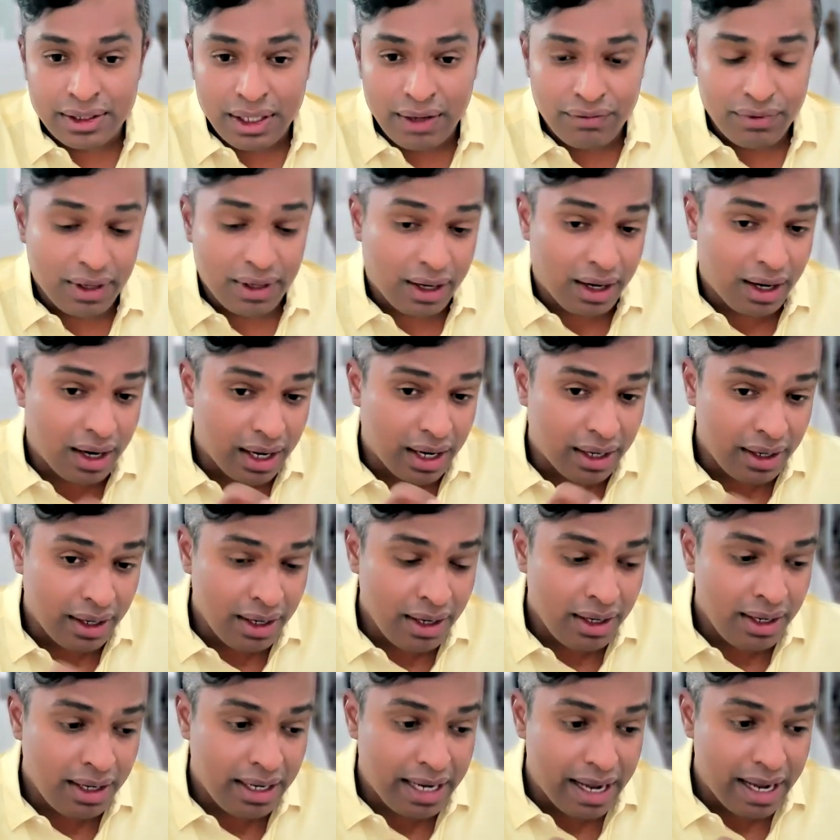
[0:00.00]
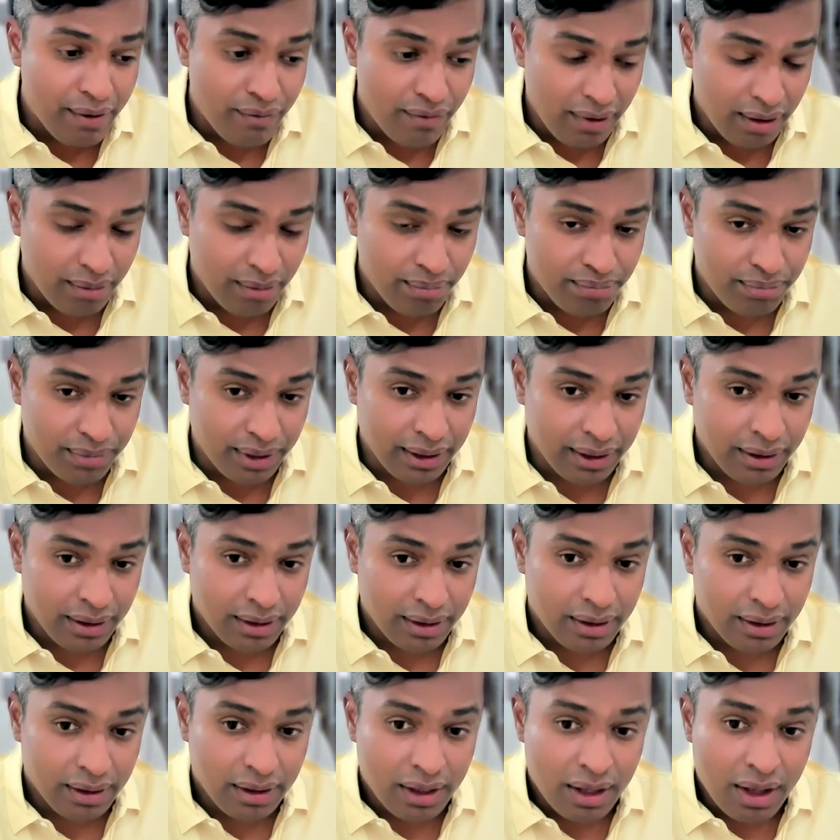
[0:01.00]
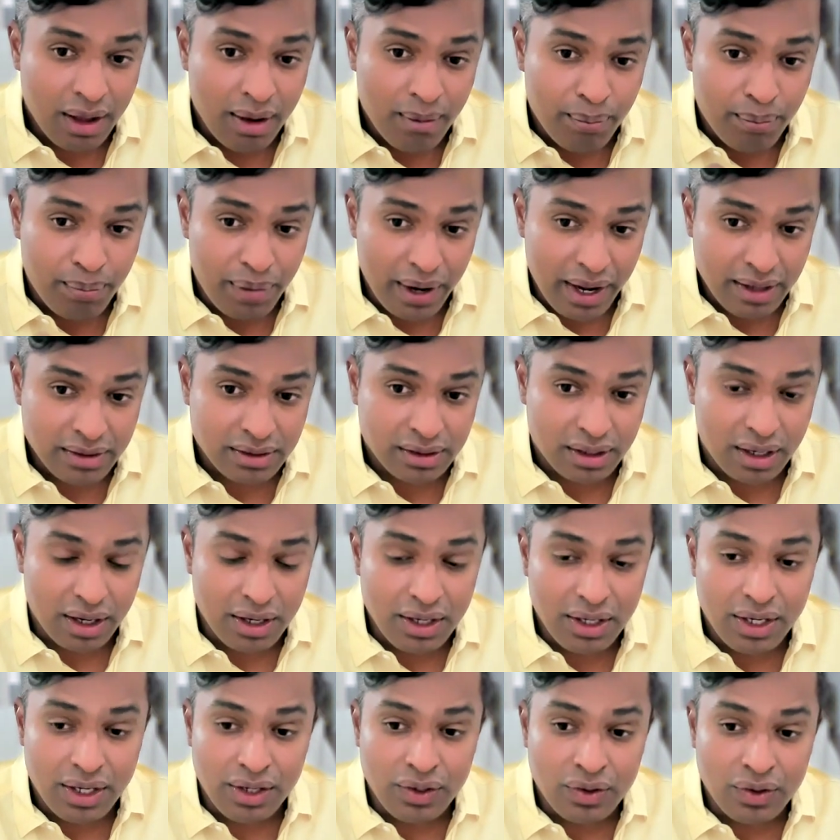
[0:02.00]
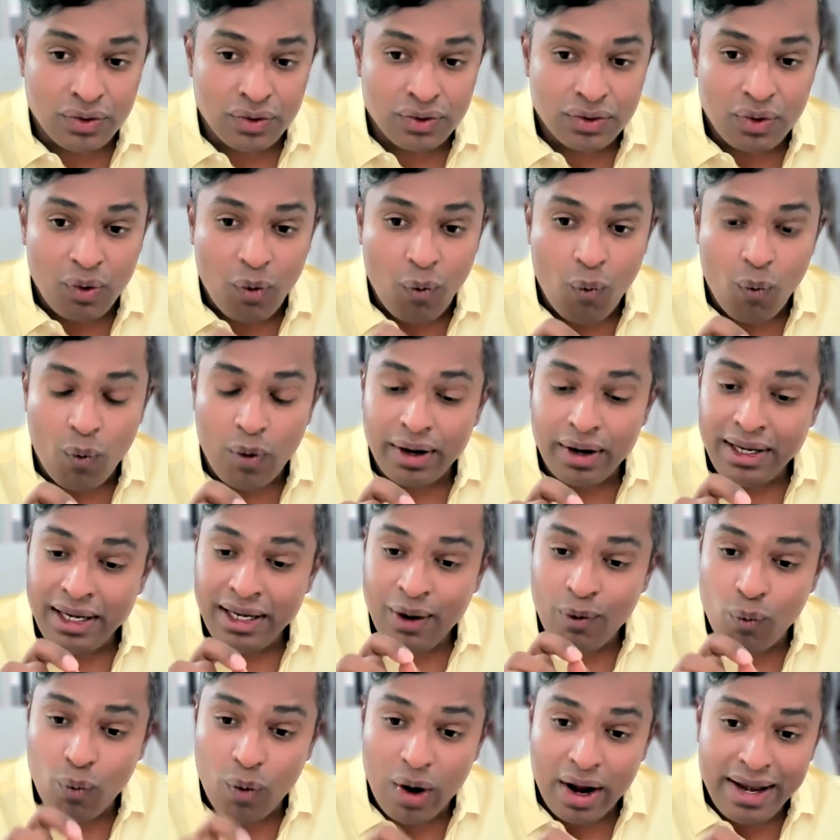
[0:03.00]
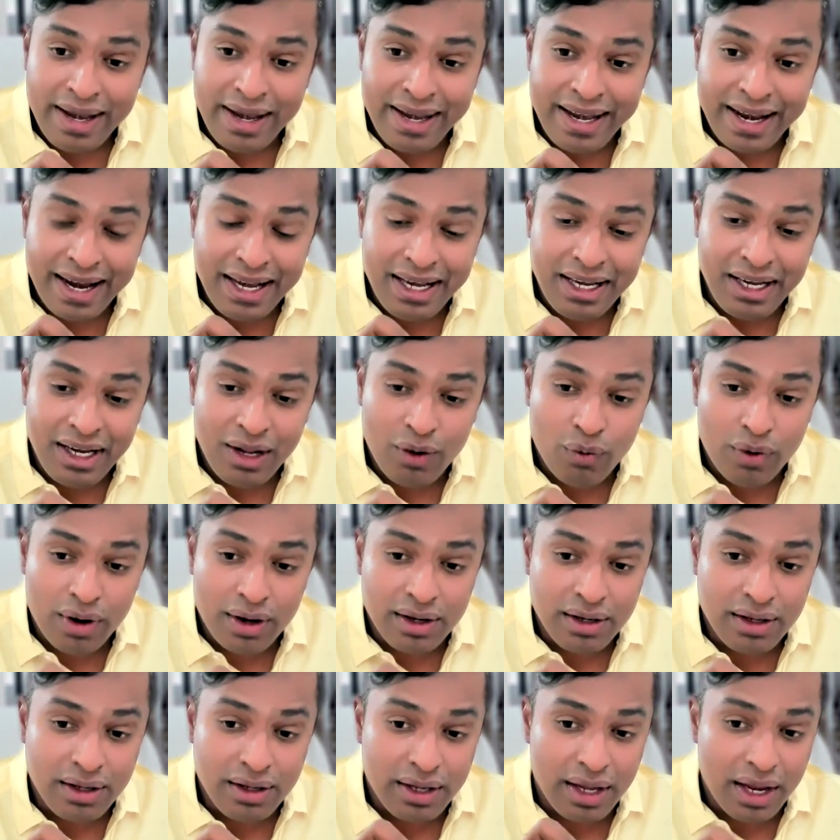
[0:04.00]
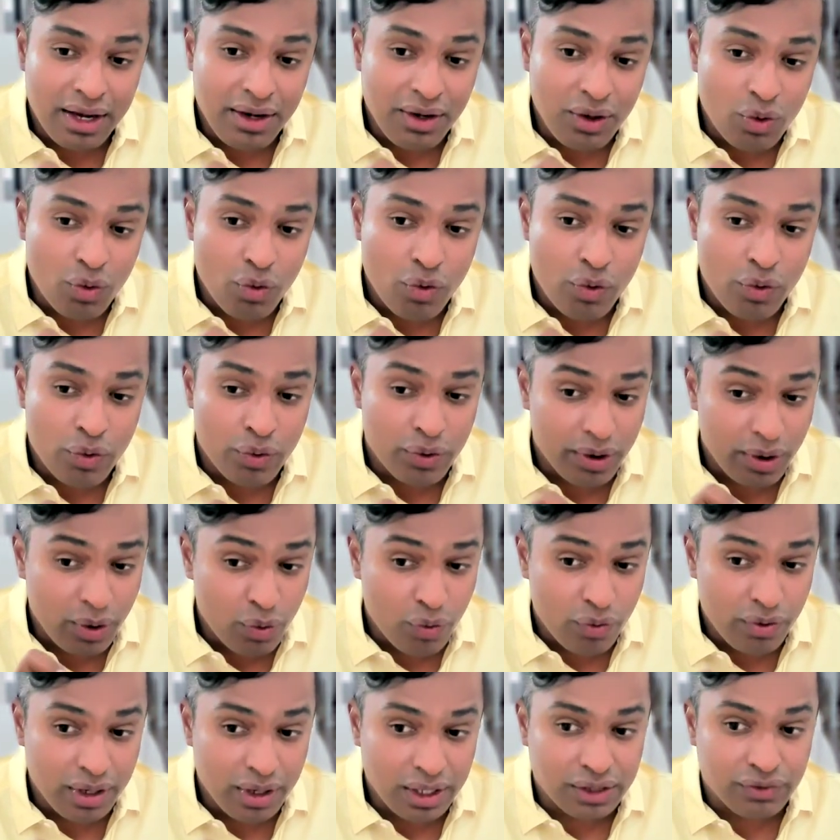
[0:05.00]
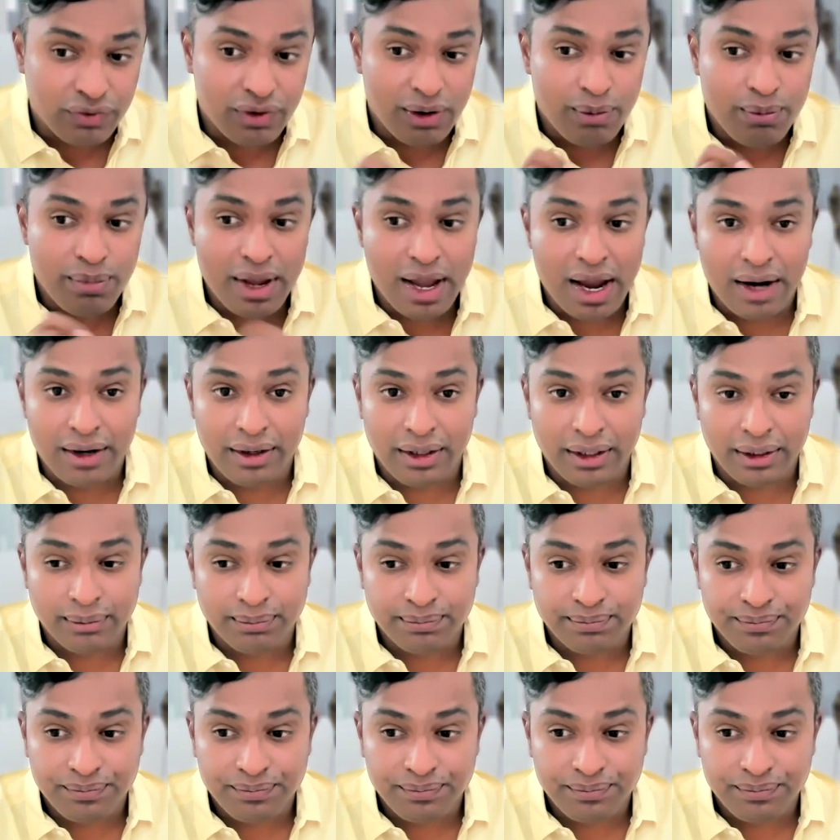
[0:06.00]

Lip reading: If the current development pace continues, only 191K new units will be added